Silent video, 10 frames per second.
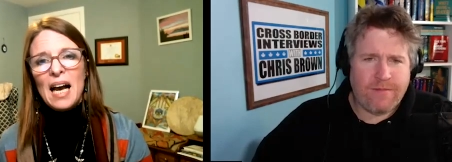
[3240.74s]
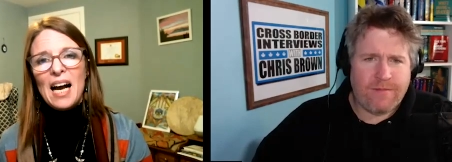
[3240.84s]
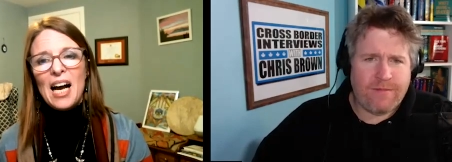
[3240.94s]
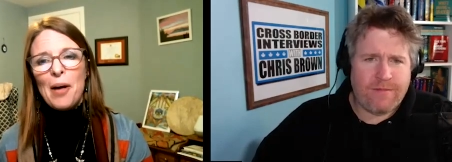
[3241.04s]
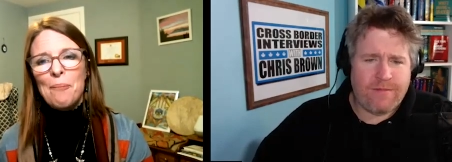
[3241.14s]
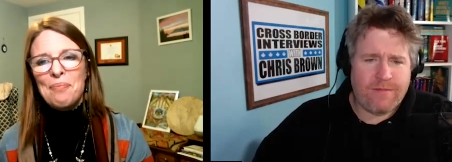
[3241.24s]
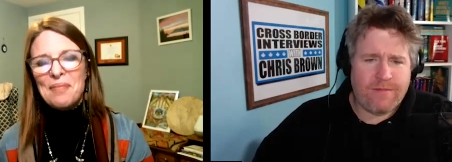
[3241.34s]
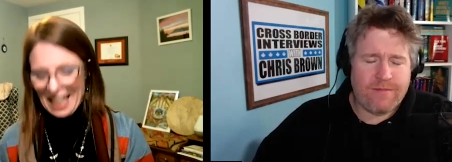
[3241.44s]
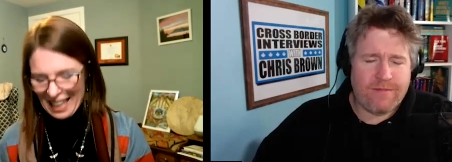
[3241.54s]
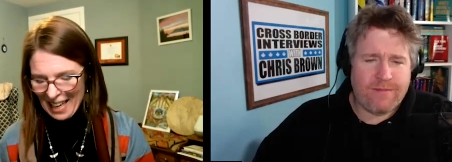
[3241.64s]
Speaker 1: um,
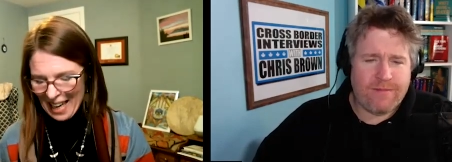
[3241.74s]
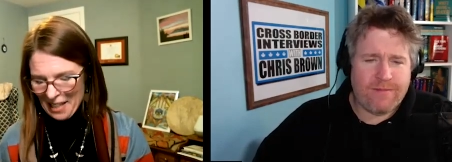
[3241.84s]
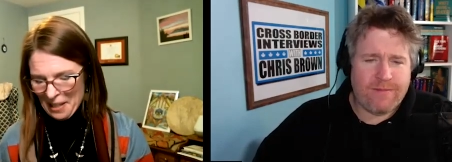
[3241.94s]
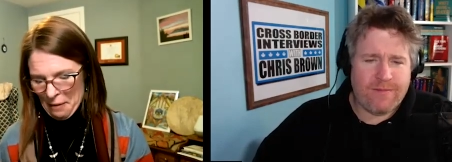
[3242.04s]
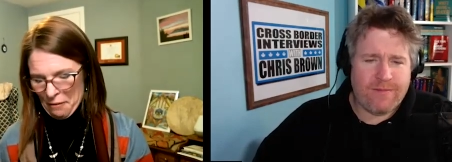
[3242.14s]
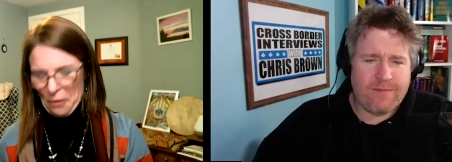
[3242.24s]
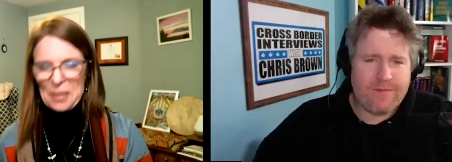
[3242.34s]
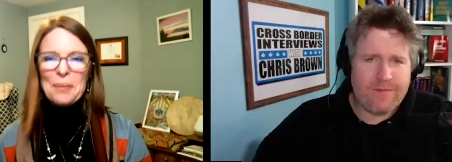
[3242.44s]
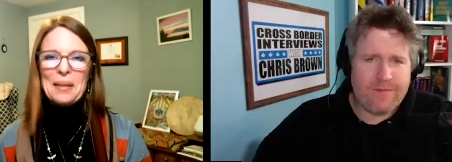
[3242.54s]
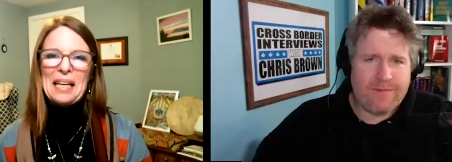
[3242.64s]
and then of
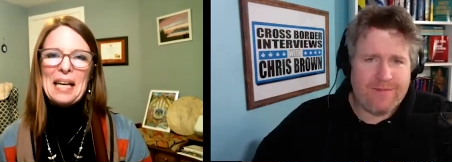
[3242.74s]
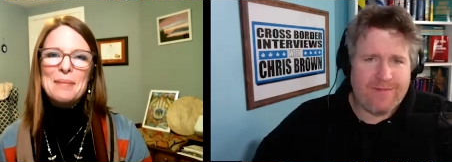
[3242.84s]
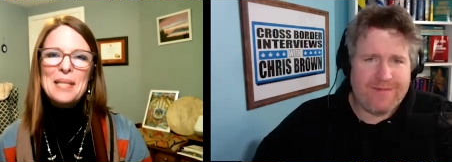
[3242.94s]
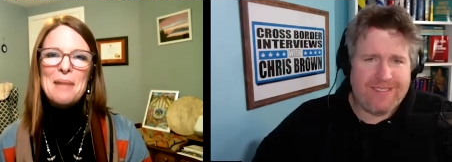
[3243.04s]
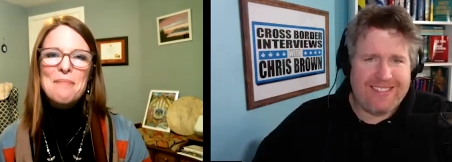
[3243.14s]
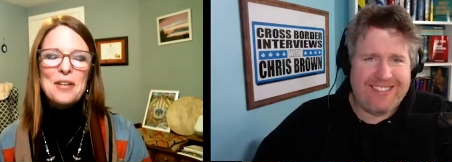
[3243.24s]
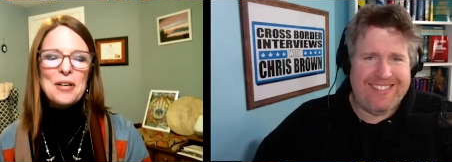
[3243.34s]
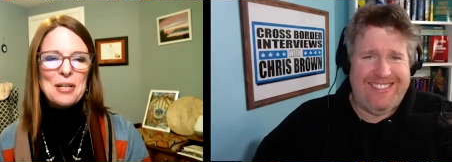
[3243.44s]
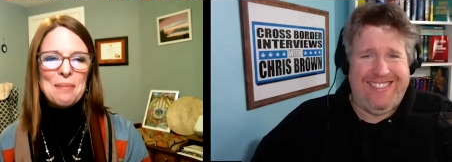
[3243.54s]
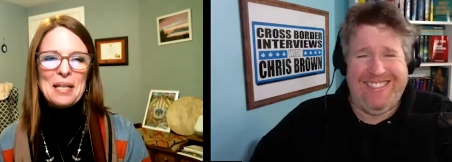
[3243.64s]
course when it came time for
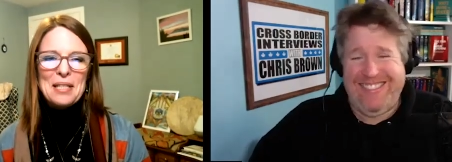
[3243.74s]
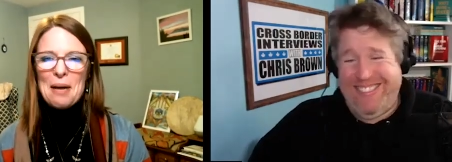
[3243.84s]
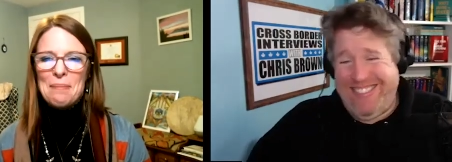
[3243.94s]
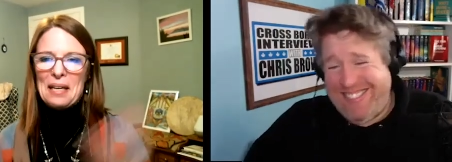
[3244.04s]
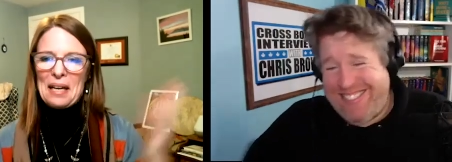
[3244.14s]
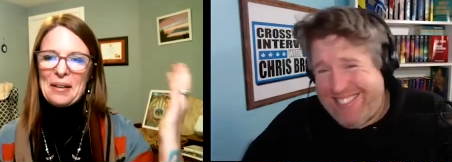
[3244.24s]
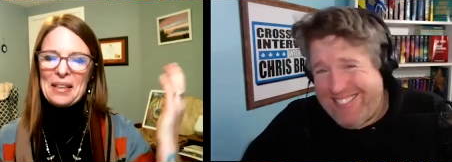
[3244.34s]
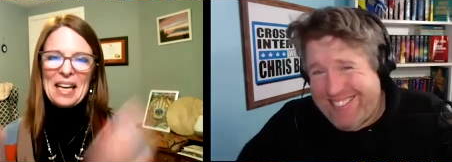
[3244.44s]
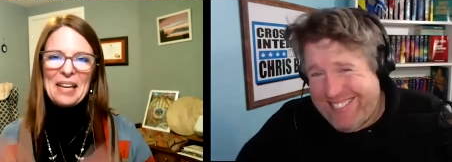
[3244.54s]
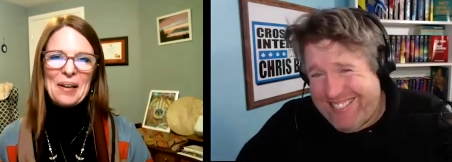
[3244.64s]
her to be adopted i
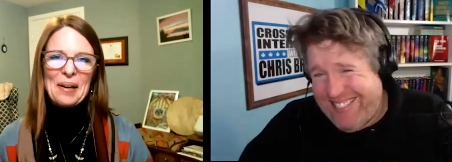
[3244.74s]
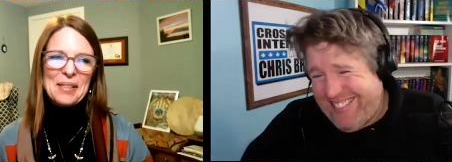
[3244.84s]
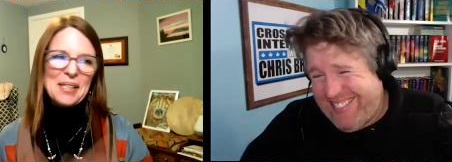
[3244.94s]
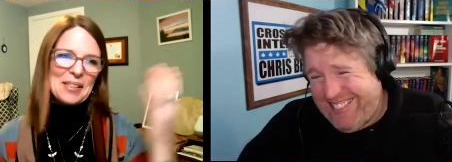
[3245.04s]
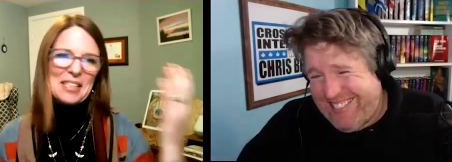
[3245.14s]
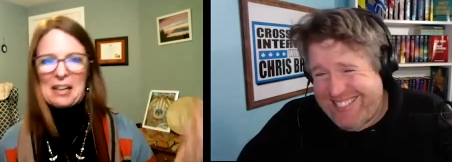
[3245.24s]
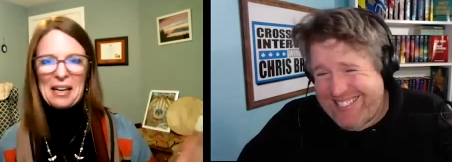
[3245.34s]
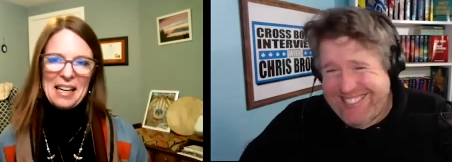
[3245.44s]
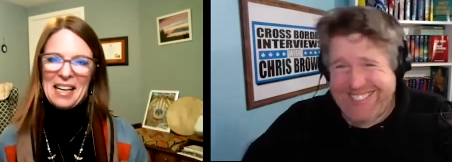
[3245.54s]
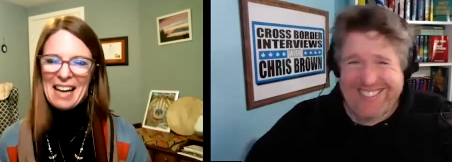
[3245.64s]
couldn't let her go so
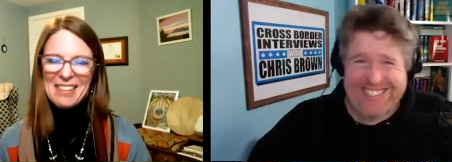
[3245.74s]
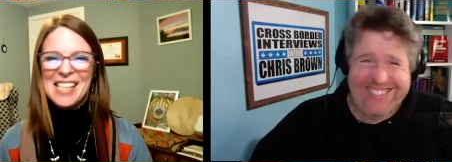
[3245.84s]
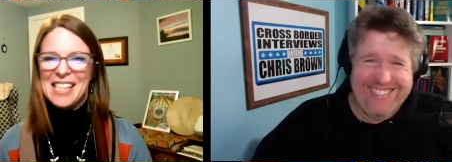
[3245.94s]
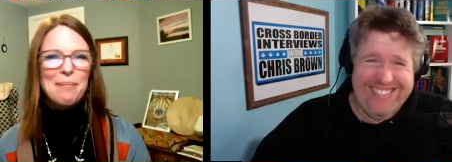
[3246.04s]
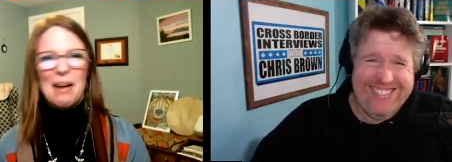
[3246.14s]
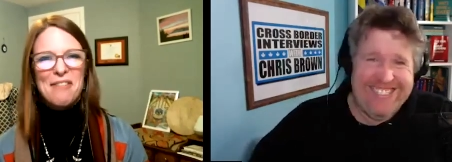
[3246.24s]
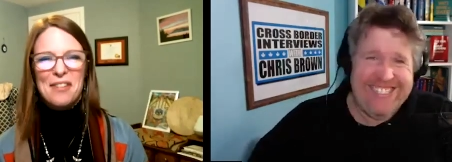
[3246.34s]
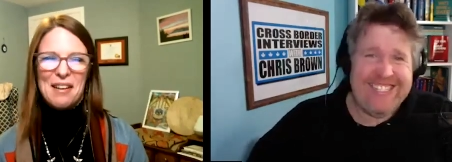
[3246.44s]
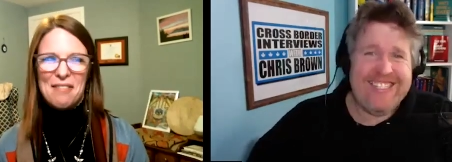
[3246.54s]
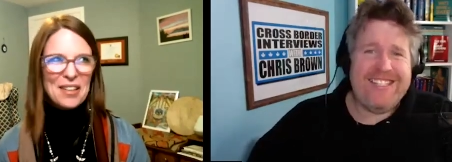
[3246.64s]
now she's my
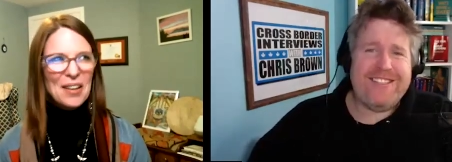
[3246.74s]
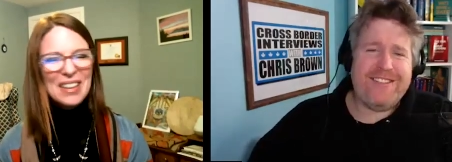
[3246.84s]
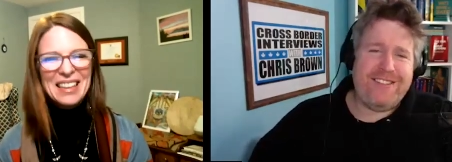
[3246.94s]
forever